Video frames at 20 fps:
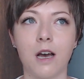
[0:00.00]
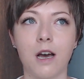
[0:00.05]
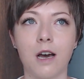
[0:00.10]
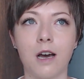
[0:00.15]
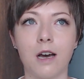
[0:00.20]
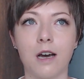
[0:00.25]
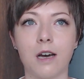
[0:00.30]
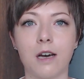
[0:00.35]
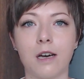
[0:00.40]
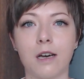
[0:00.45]

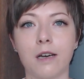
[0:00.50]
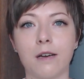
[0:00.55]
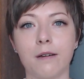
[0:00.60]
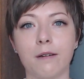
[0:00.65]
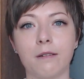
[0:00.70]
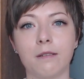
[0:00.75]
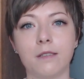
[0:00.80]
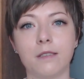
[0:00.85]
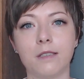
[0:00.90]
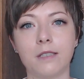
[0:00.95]

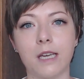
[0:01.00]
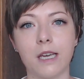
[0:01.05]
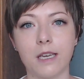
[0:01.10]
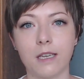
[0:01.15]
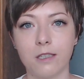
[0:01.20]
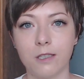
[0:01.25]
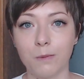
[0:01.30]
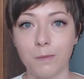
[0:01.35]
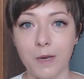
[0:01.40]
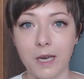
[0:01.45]
are
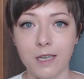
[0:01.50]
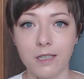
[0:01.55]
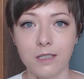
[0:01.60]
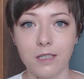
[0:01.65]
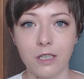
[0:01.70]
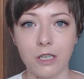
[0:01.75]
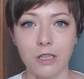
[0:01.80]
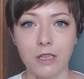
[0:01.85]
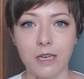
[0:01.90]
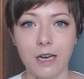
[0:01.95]
taking space
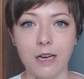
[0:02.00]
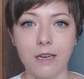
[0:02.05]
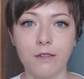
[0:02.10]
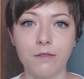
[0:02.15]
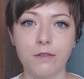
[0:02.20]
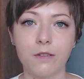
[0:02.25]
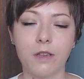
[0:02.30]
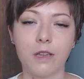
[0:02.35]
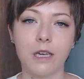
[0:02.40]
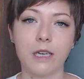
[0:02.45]
in your
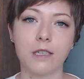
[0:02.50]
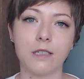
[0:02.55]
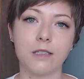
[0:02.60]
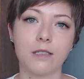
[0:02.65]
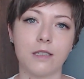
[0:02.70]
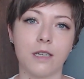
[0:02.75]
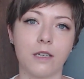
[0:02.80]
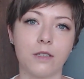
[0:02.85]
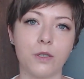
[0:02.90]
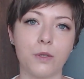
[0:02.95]
life,
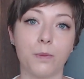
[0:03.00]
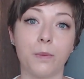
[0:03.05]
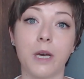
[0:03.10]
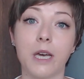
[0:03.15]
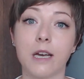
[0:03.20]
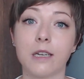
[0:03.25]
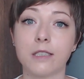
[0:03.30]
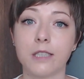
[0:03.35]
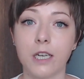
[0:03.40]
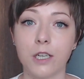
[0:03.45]
things that you
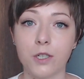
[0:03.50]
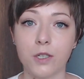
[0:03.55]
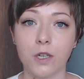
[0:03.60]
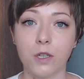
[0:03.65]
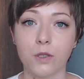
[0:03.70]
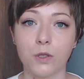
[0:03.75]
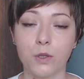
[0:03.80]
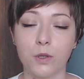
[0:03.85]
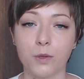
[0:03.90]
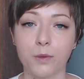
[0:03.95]
pay
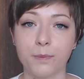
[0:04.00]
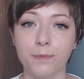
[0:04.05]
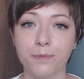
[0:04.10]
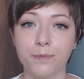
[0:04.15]
attention to.